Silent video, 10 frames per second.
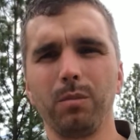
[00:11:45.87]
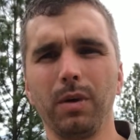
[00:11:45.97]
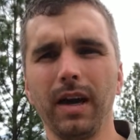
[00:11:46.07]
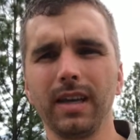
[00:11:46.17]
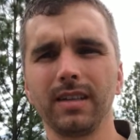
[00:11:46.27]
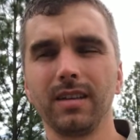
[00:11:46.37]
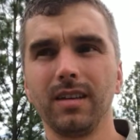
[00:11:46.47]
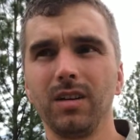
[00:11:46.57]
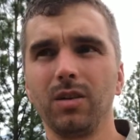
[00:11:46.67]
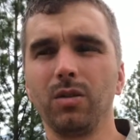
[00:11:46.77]
but
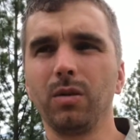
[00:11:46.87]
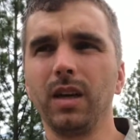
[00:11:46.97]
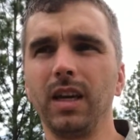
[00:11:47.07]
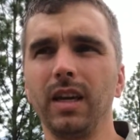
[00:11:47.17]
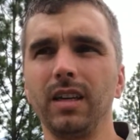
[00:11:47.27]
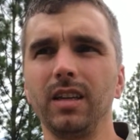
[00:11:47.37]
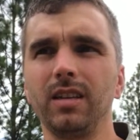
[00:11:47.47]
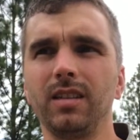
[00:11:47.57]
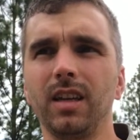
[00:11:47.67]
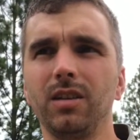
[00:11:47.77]
we
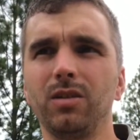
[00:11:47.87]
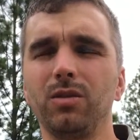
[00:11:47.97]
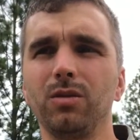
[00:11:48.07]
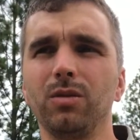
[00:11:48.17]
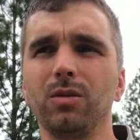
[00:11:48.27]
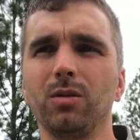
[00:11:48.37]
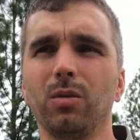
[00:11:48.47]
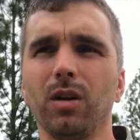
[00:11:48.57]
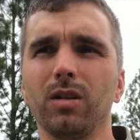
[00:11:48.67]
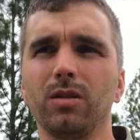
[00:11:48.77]
tend to
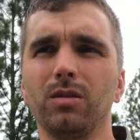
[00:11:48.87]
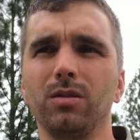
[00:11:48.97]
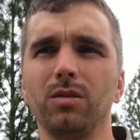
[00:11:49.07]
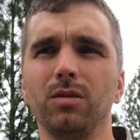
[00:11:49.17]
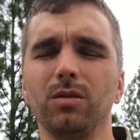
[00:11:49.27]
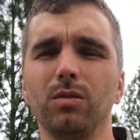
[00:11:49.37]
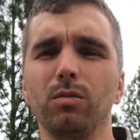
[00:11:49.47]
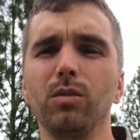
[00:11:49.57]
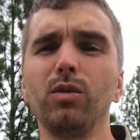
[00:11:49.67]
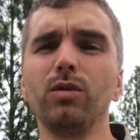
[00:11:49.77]
want to
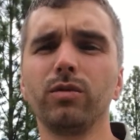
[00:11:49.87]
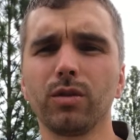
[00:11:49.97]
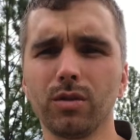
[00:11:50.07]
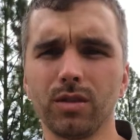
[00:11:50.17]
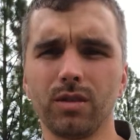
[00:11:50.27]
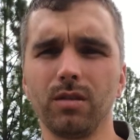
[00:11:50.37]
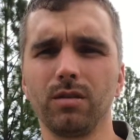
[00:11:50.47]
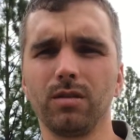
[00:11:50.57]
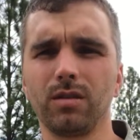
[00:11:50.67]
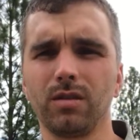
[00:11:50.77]
move towards
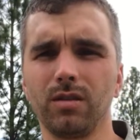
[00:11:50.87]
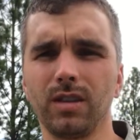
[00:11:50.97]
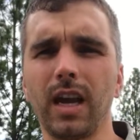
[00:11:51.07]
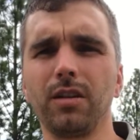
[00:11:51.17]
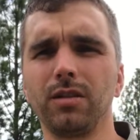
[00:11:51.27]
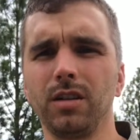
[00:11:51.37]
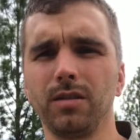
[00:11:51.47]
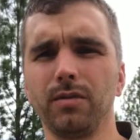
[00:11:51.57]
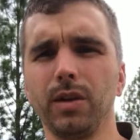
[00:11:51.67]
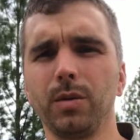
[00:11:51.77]
those energies
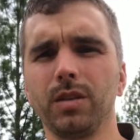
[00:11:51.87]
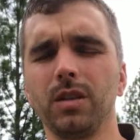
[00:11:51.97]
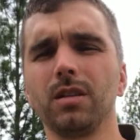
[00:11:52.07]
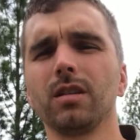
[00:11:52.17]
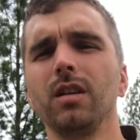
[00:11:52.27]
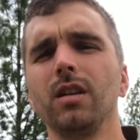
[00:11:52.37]
and frequencies.